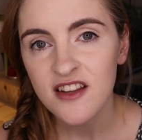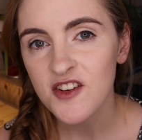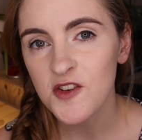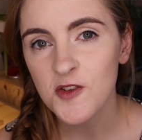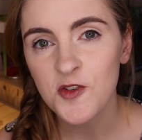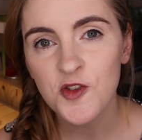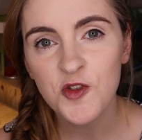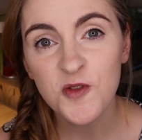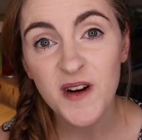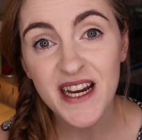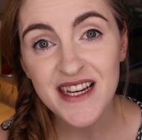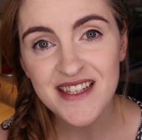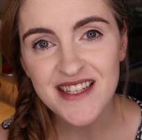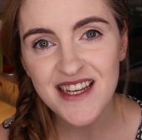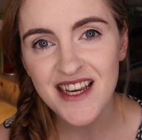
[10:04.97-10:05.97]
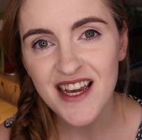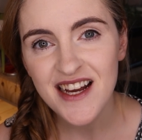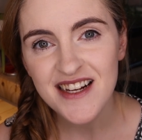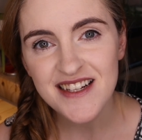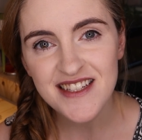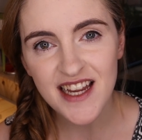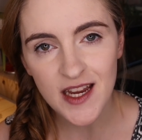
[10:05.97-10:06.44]
There are crazy,
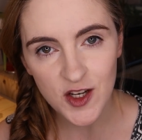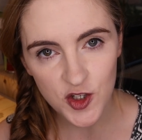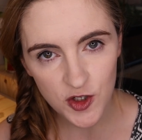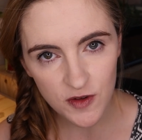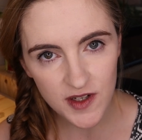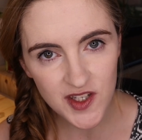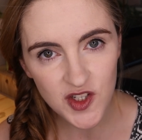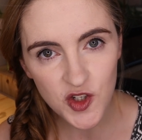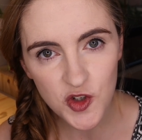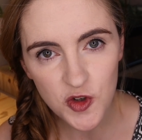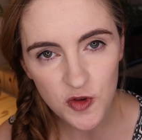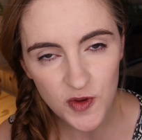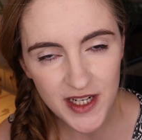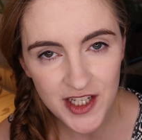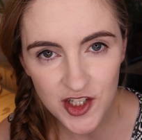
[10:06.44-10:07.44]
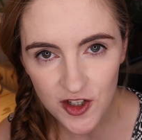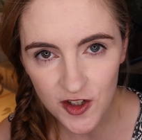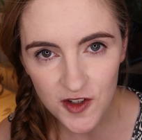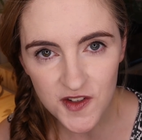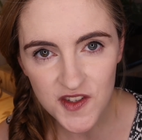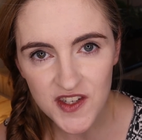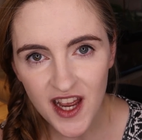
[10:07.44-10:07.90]
dangerous
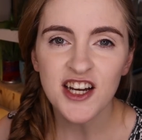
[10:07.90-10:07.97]
creatures.